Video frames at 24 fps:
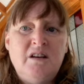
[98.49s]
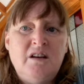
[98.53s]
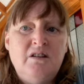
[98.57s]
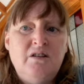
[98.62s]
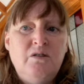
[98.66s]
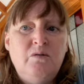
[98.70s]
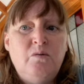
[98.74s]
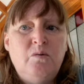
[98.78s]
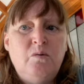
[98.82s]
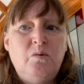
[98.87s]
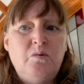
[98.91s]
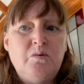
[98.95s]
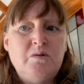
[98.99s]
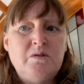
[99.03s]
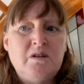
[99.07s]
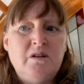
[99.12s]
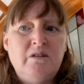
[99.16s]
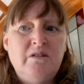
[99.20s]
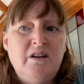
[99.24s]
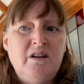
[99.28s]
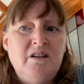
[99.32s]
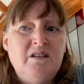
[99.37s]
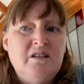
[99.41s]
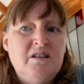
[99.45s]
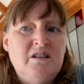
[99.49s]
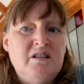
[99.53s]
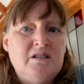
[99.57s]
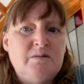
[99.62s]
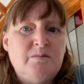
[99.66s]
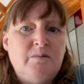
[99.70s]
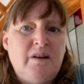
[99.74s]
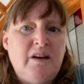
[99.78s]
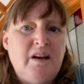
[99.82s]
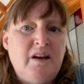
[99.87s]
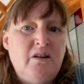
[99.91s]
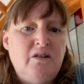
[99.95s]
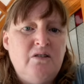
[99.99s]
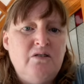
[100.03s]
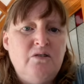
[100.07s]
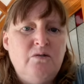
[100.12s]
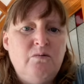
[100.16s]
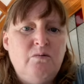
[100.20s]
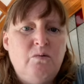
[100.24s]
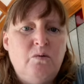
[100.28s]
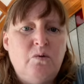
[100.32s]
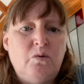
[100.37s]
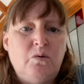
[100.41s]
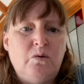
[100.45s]
and you will also need to display it on your
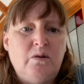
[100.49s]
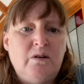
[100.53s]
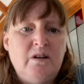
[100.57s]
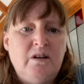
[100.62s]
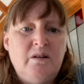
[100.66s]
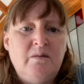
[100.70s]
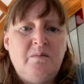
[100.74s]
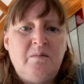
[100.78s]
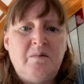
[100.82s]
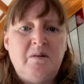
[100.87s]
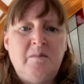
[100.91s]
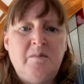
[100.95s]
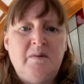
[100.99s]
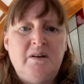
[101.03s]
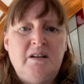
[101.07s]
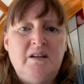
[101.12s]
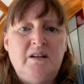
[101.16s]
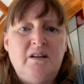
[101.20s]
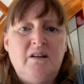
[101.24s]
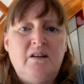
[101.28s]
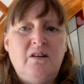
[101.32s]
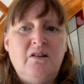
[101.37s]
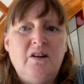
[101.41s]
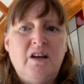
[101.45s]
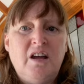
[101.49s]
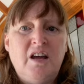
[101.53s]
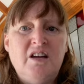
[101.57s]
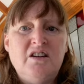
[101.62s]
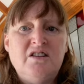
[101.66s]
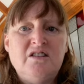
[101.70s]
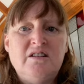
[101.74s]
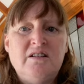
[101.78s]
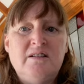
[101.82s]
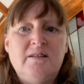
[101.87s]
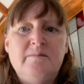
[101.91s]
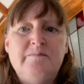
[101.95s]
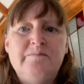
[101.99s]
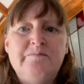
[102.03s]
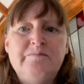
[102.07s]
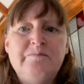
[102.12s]
wall in a prominent location.